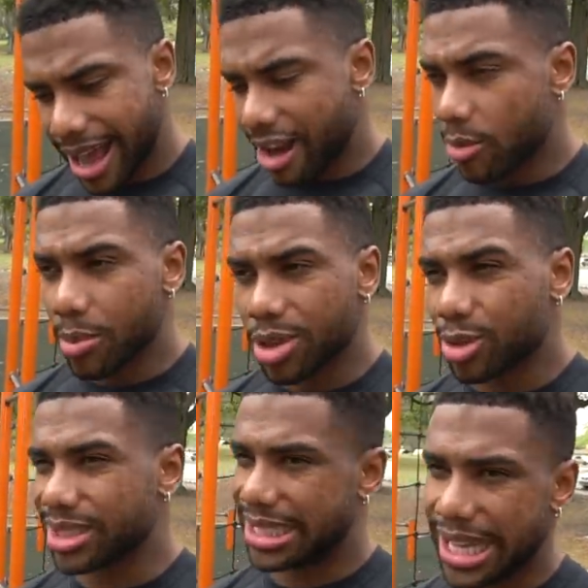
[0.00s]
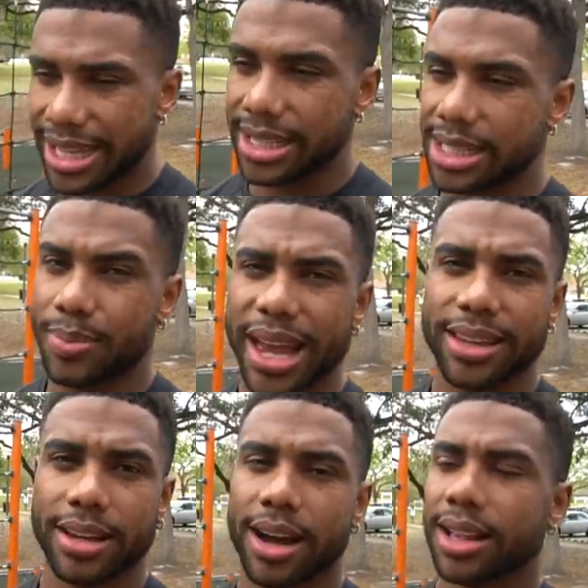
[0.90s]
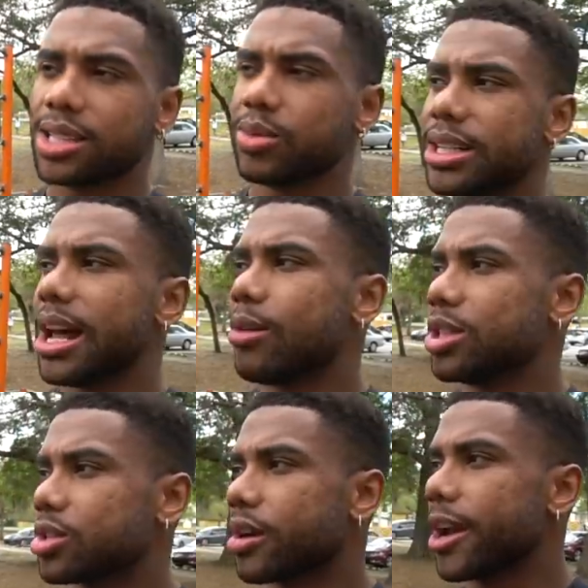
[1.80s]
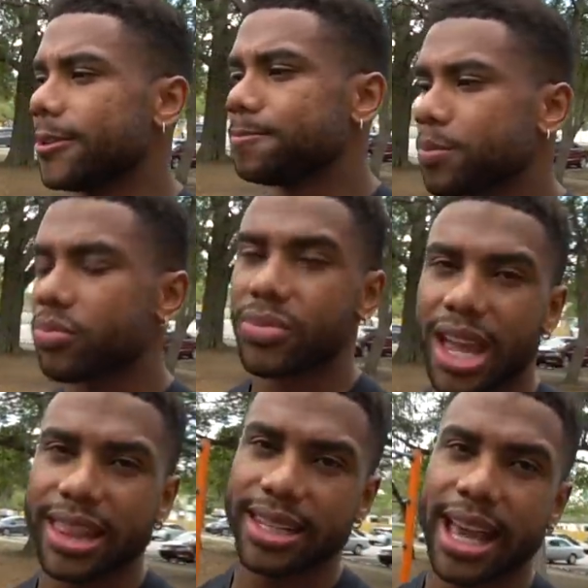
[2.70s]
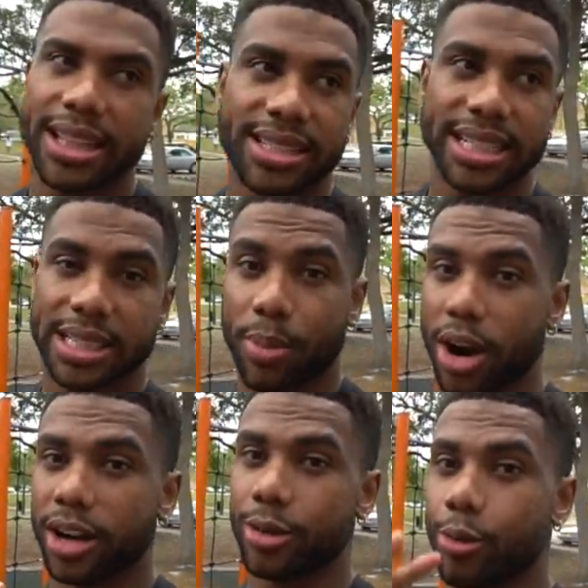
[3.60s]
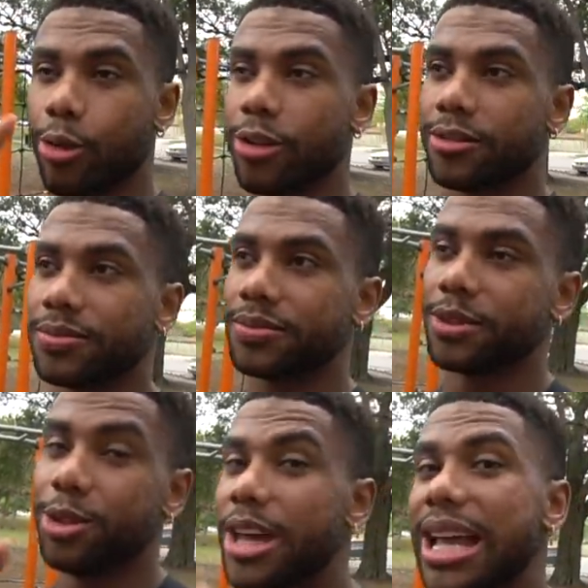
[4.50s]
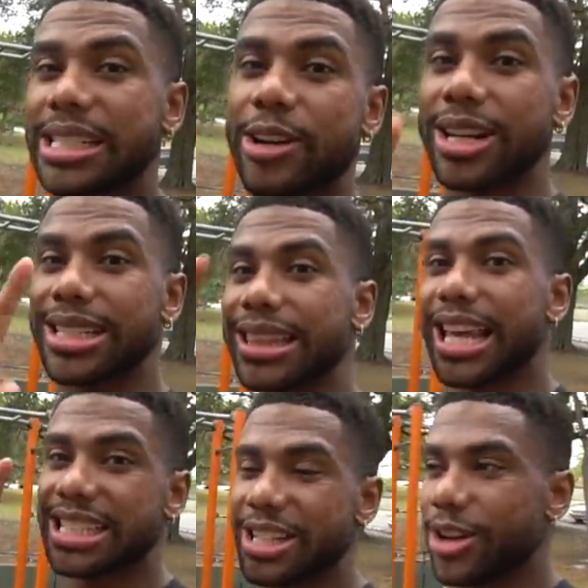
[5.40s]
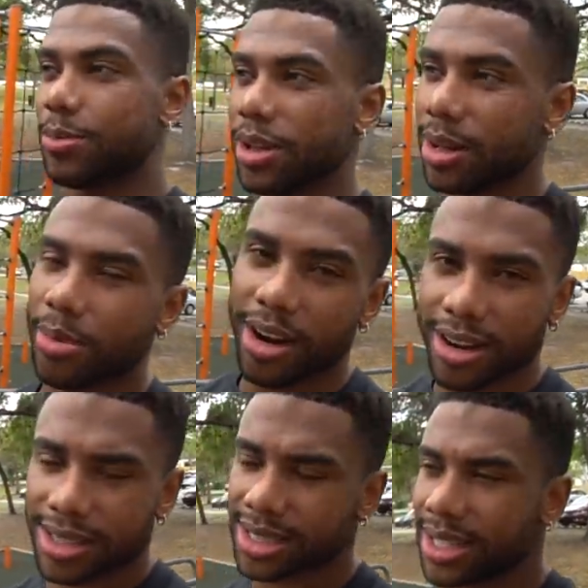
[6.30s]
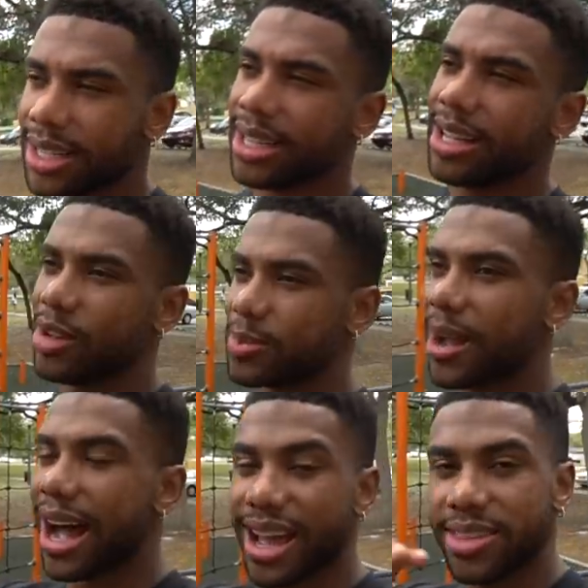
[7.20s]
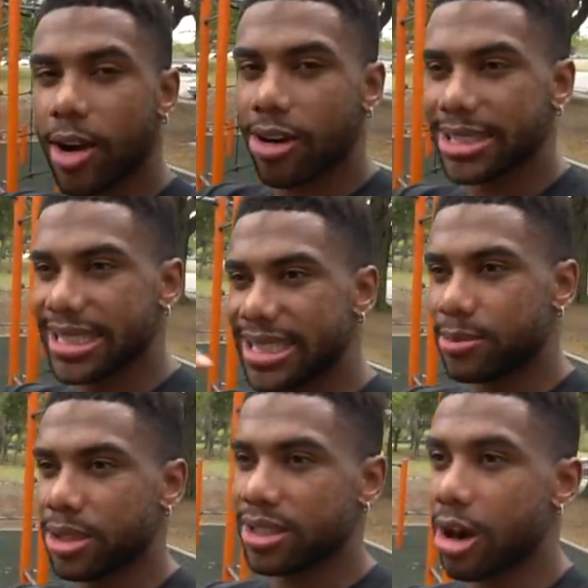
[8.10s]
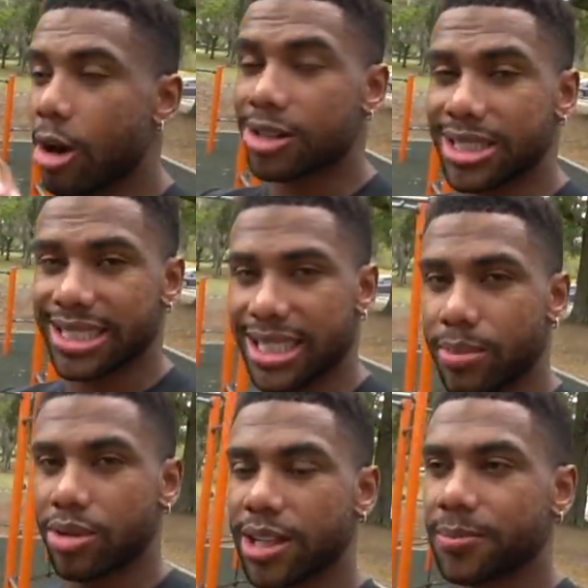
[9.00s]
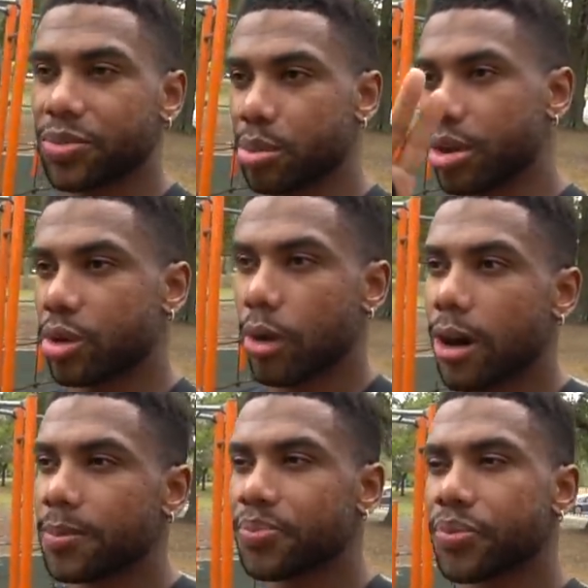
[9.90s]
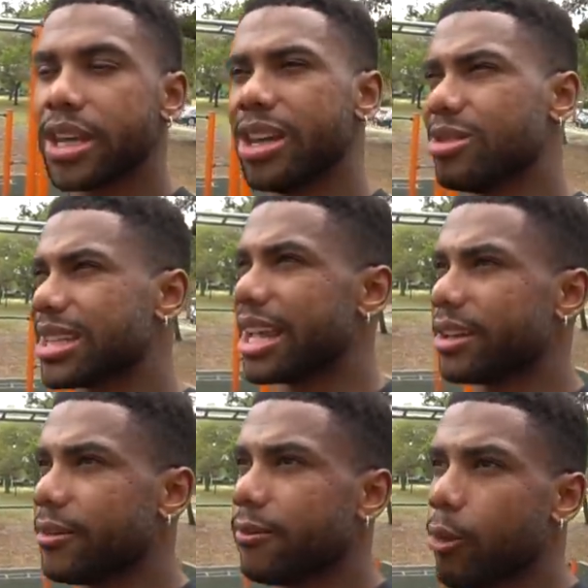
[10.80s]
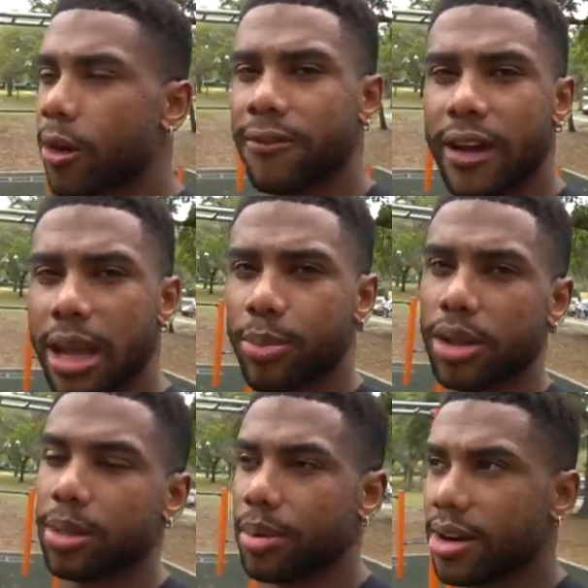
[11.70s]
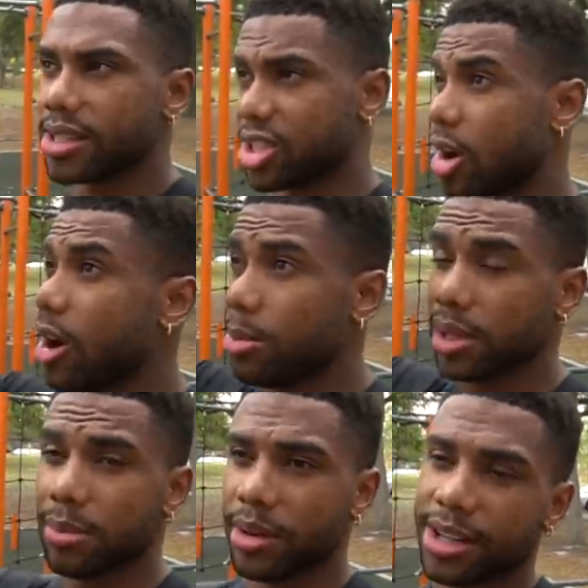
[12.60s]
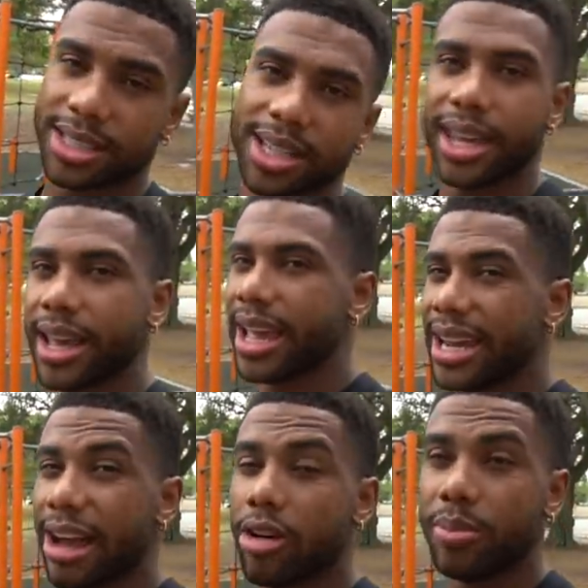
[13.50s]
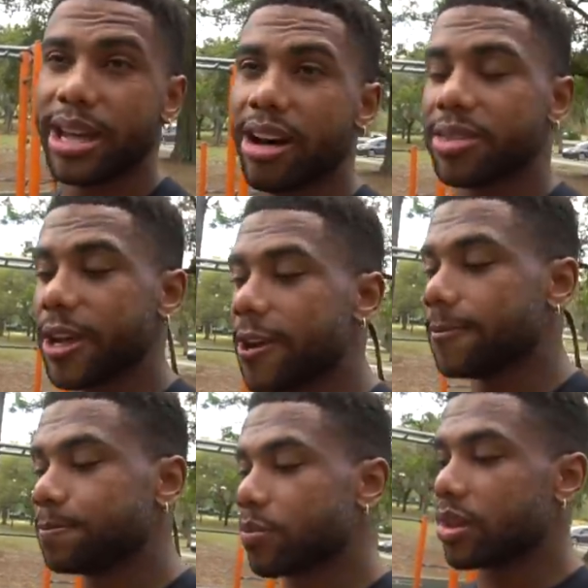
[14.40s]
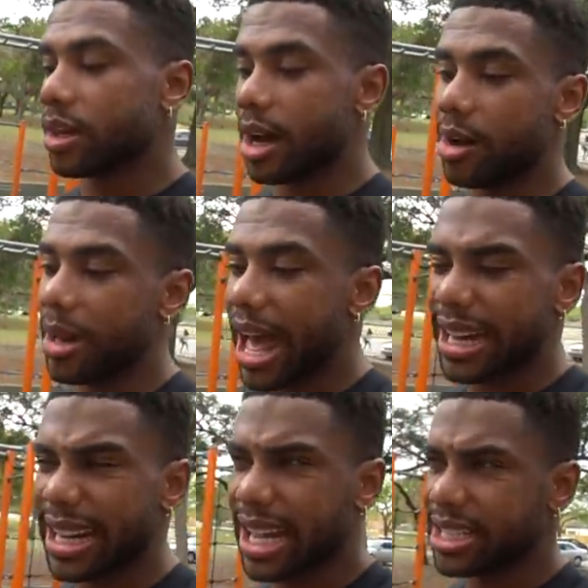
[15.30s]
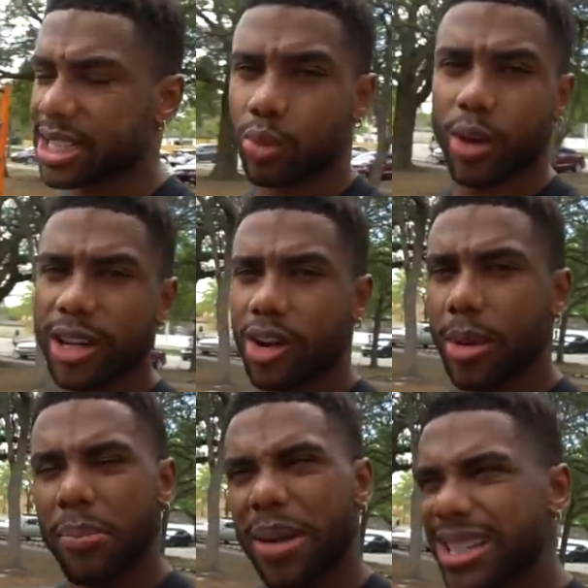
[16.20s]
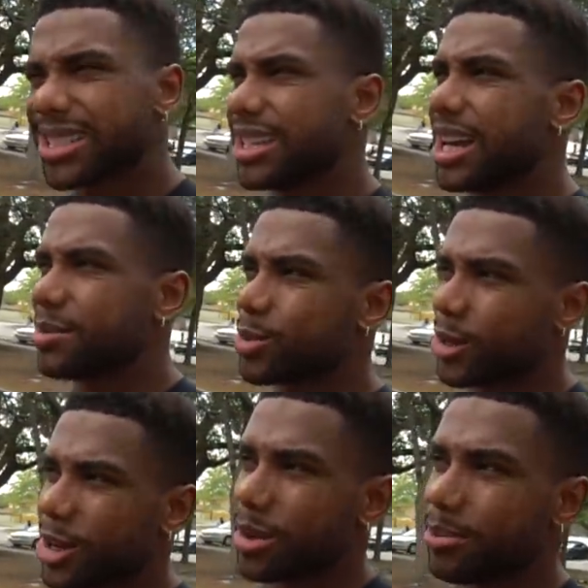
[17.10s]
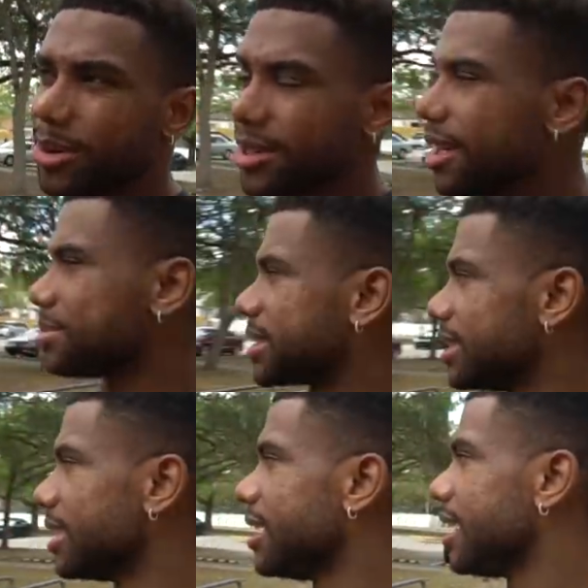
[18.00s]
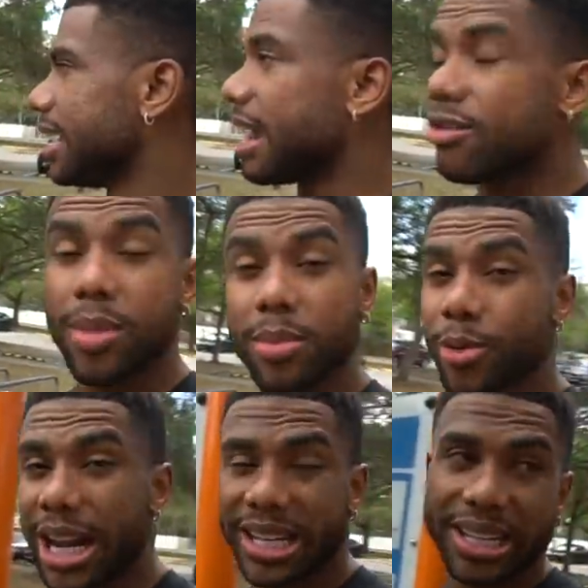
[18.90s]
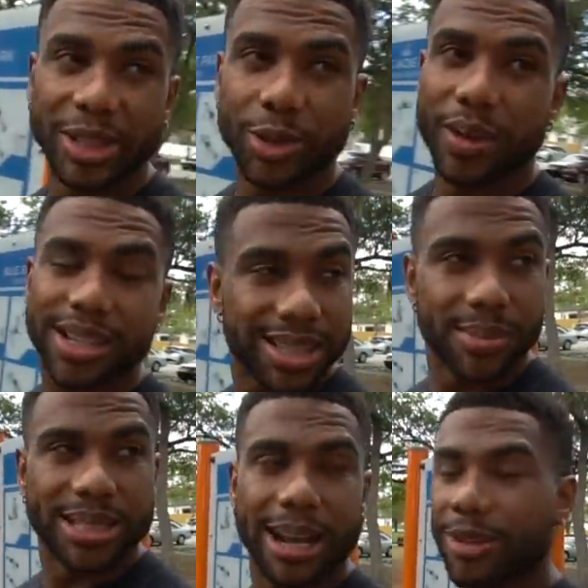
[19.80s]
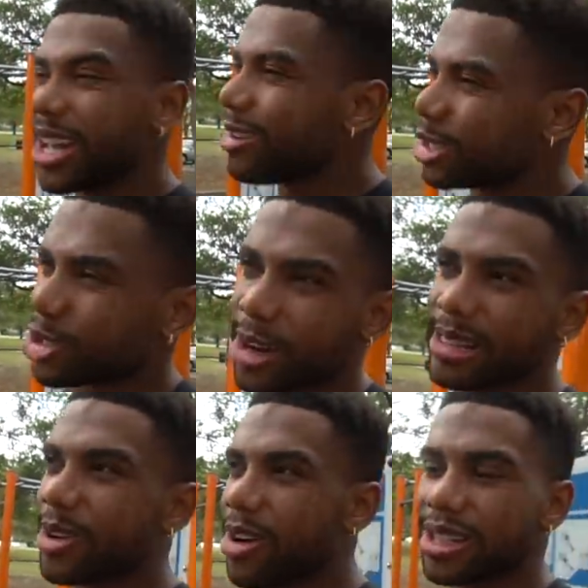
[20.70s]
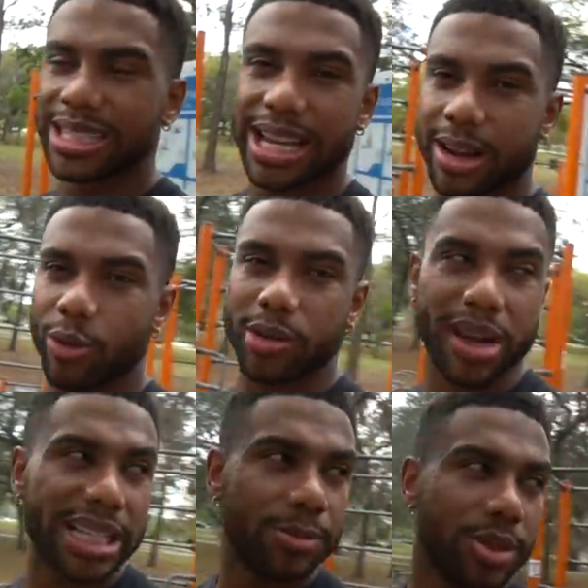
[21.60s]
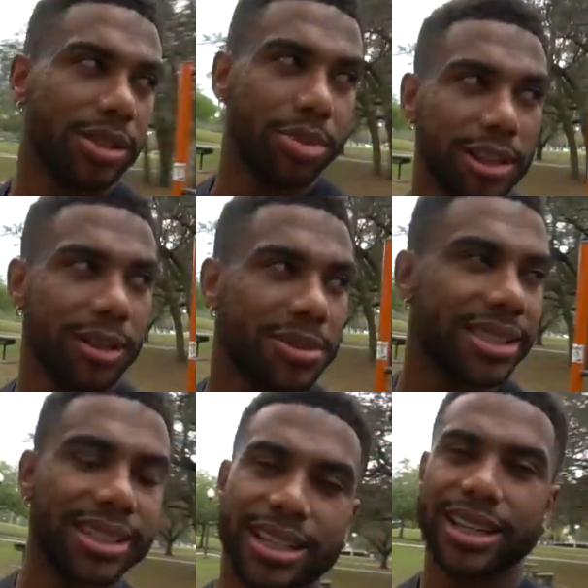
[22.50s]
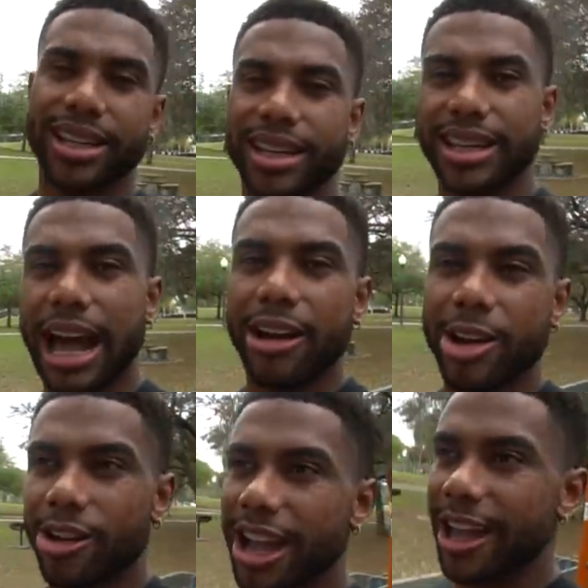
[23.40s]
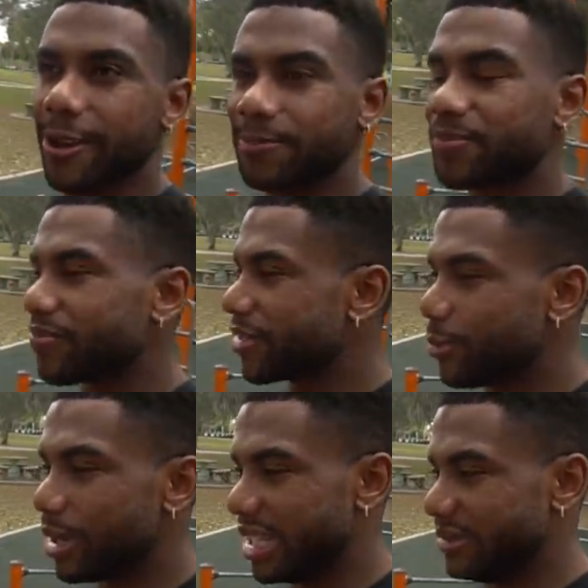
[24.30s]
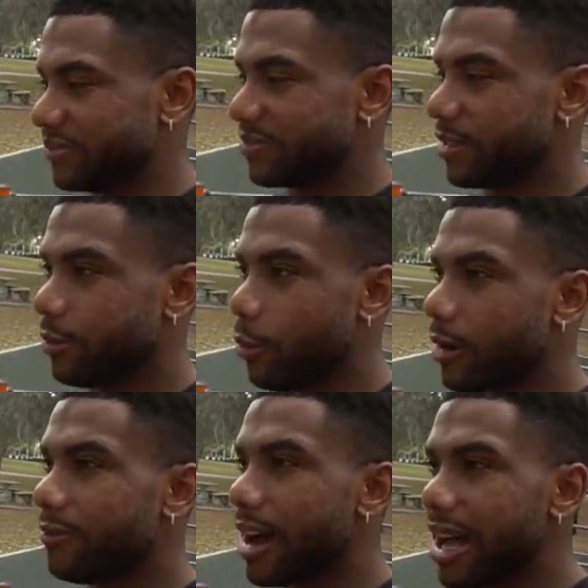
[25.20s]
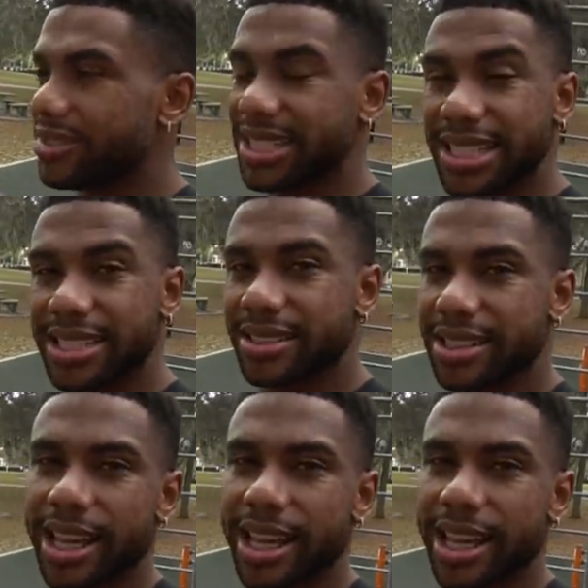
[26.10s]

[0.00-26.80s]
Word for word: I remember those days back in college when I would train at the calisthenics park where you guys know as the legendary pull-up bars. It was behind the RTC, RTC building, the brick wall. It was like four or five pull-up bars, tall pull-up bars. And I would be out there um, at night just working on my muscle-ups, working on my pull-ups. And I remember when I couldn't do muscle-ups and I, I would train there all the time, work my explosive pull-ups. And now here I am, what, four, five, six years